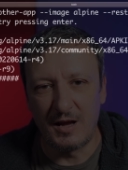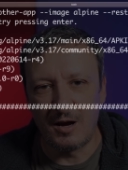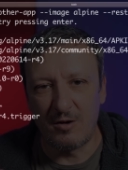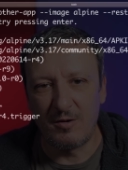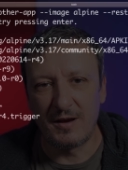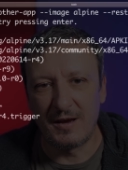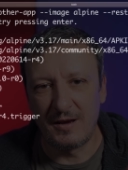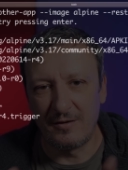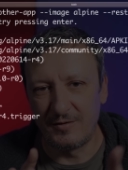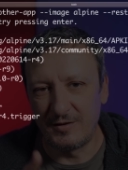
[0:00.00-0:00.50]

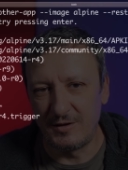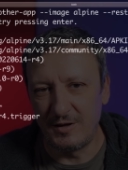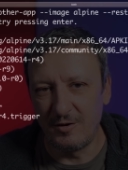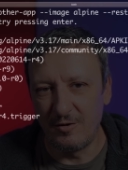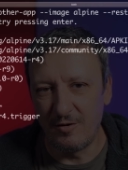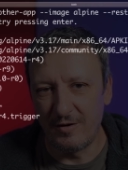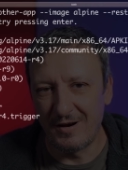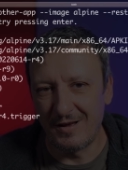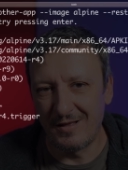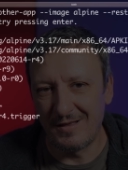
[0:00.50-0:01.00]
Now I have
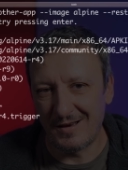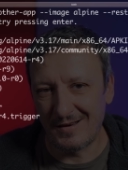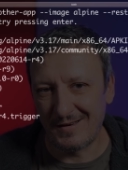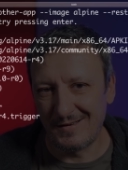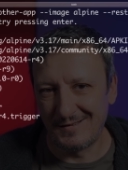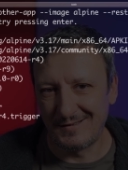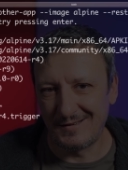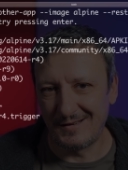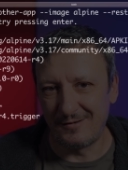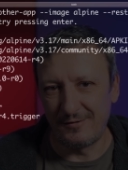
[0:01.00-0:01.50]
curl. I
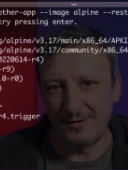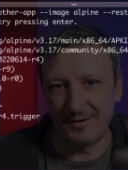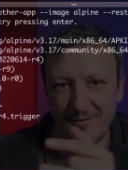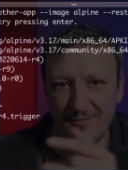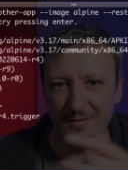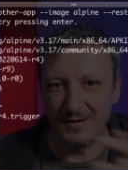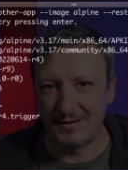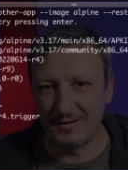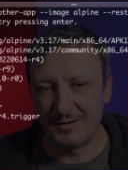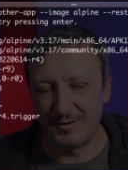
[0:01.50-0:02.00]
can send
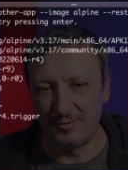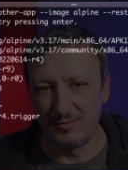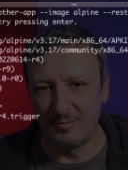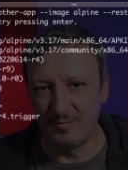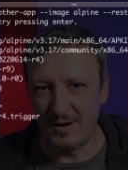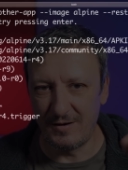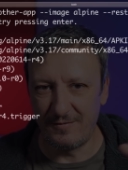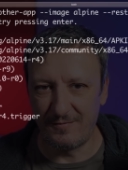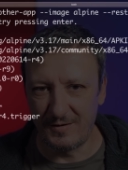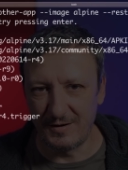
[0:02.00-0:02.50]
requests to
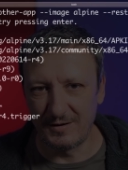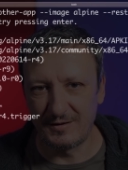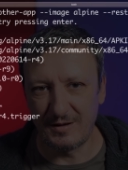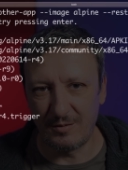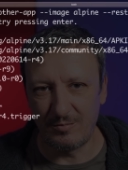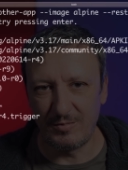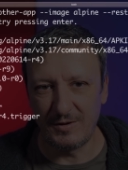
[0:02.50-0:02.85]
my first